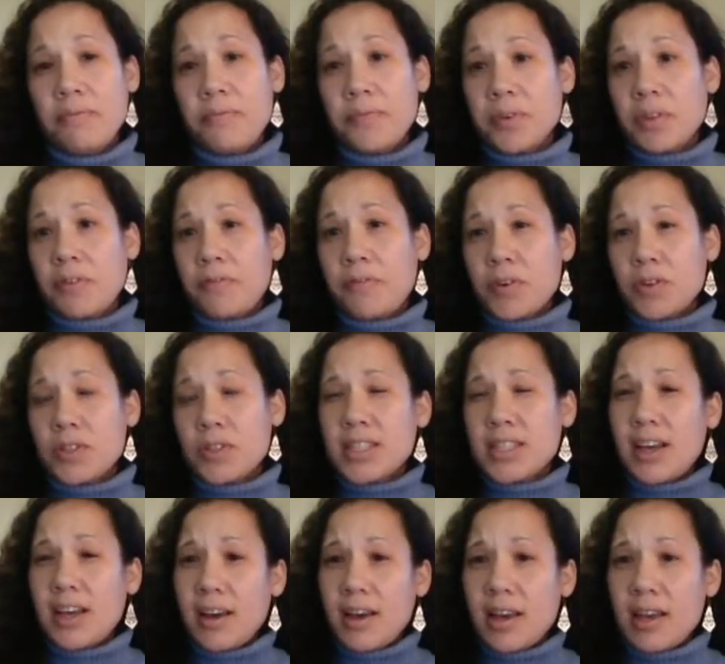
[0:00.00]
for the first
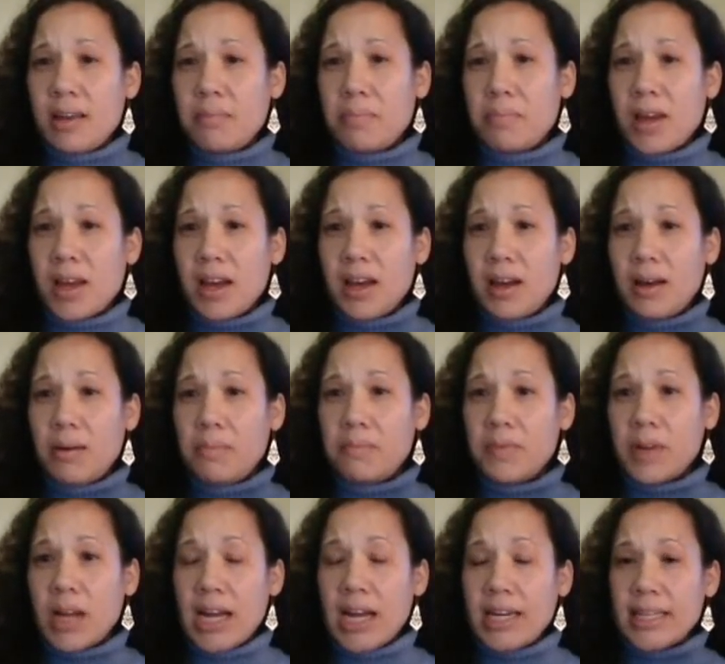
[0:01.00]
time
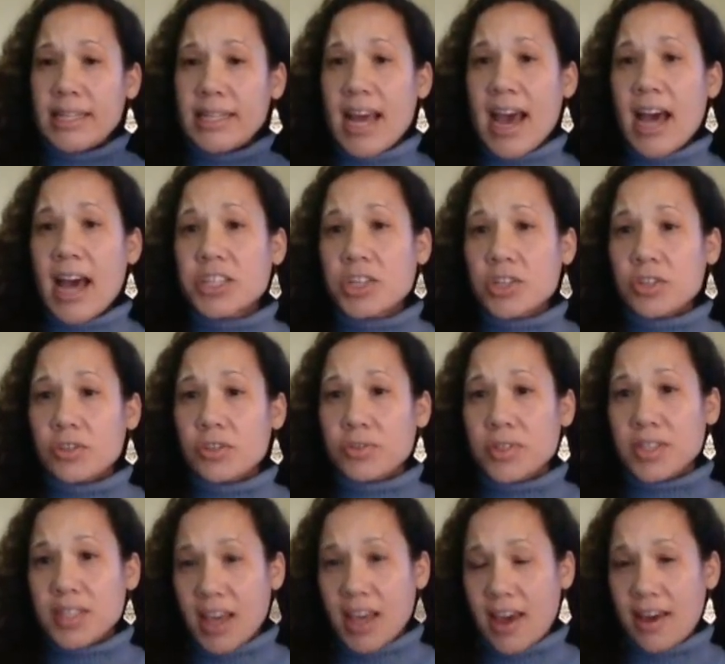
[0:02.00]
at a national
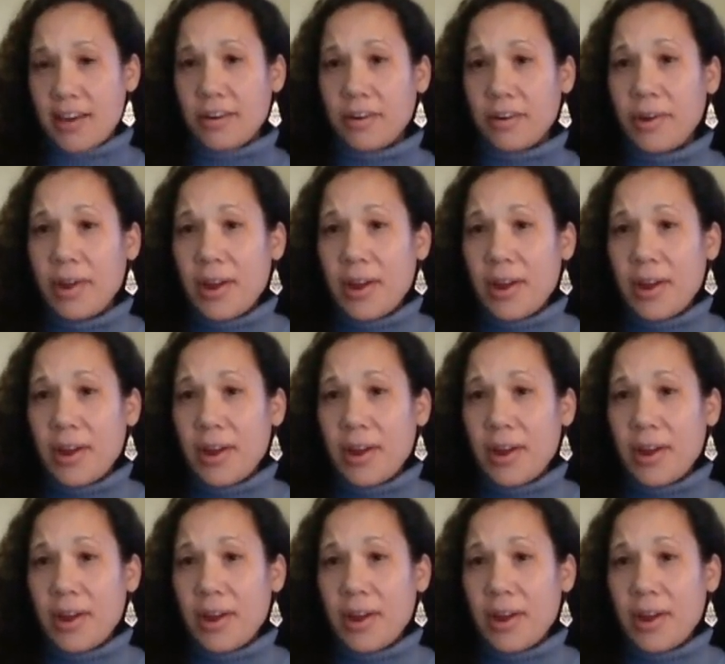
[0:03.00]
scale